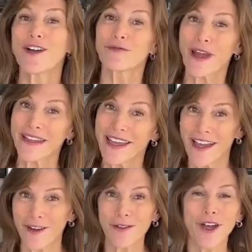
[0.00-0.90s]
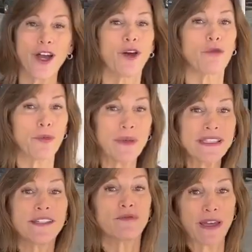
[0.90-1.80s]
Right now, we're
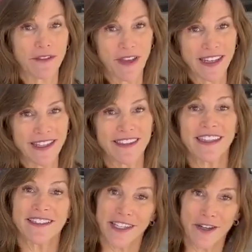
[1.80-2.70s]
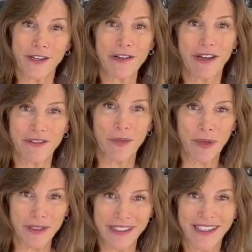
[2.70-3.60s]
busy renovating the interior of the
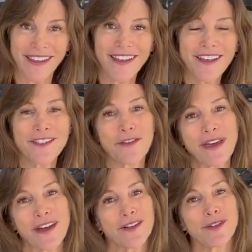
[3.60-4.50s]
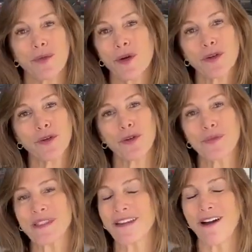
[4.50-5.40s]
building so that our support
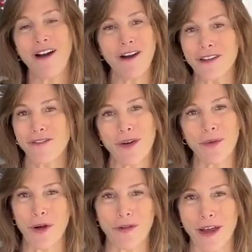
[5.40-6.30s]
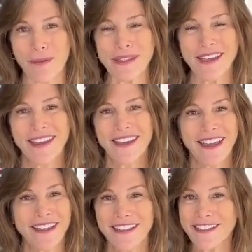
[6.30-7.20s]
groups and all of our programs
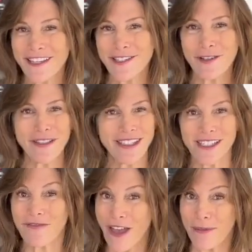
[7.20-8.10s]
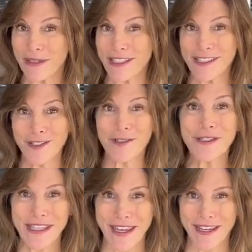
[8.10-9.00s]
can continue in this fabulous new
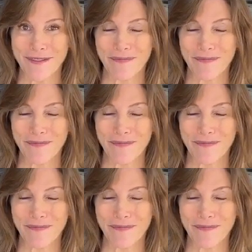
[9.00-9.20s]
setting.